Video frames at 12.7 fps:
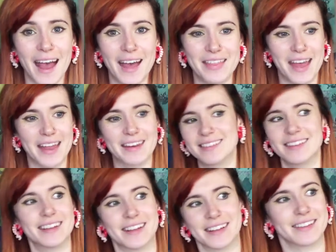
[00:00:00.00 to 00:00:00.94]
and then
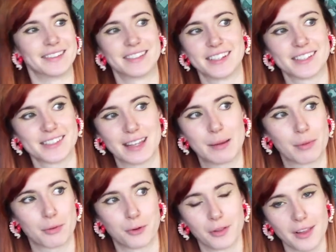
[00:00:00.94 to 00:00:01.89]
just sleep
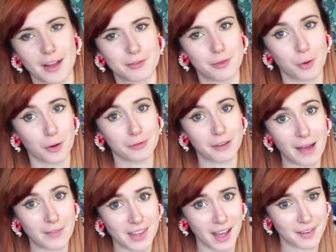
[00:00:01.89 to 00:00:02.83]
through to 4 or
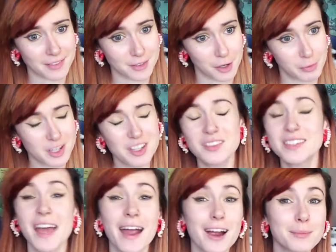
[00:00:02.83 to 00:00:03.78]
5 in the afternoon, which is
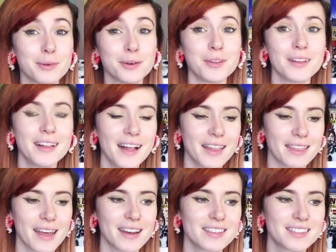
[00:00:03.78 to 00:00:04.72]
terrible.
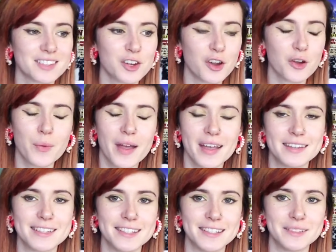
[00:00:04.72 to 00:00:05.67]
That is no way
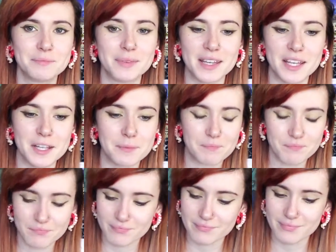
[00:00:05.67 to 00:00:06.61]
to be
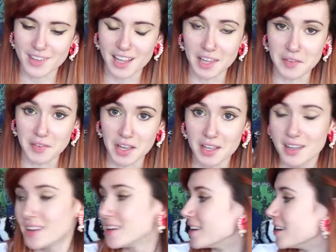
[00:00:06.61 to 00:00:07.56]
living.
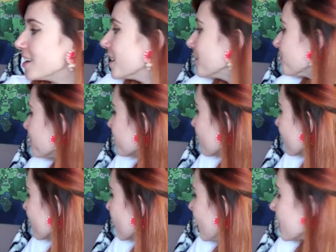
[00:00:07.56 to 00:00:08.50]

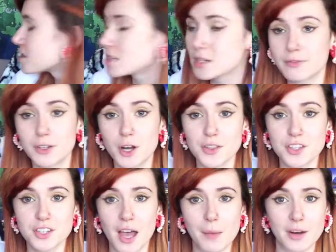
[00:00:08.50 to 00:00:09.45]
I actually forgot the
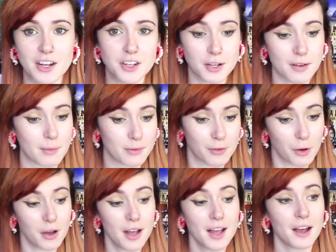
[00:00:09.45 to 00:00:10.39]
time when I turned around
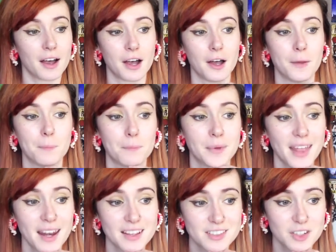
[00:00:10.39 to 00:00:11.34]
before, but
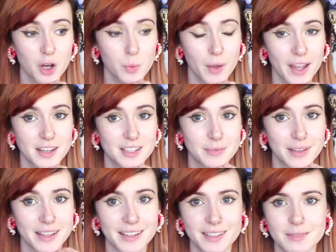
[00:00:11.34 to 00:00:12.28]
that is no way to
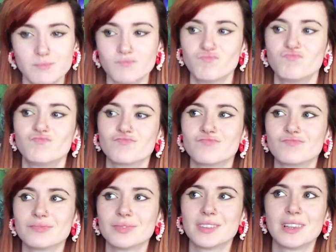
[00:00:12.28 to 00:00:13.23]
be
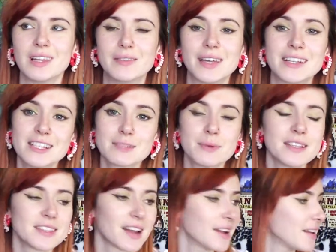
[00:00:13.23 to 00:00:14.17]
living. It just
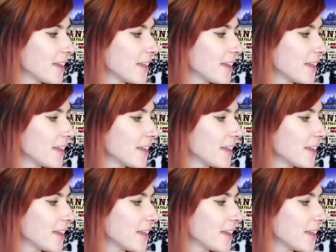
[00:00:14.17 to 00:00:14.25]
means that